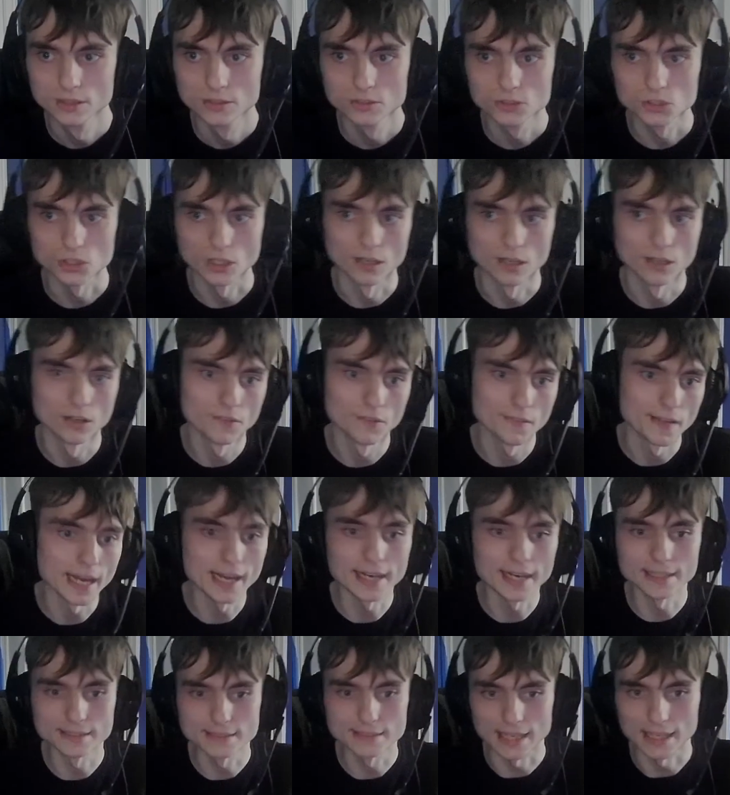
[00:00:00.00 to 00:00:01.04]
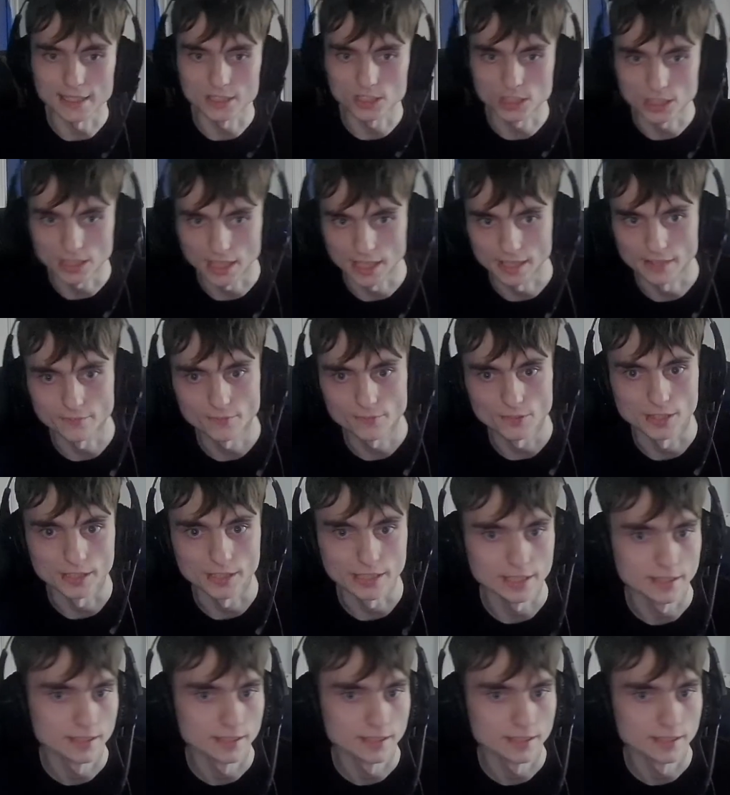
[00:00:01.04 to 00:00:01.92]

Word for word: So that is actually kind of funny.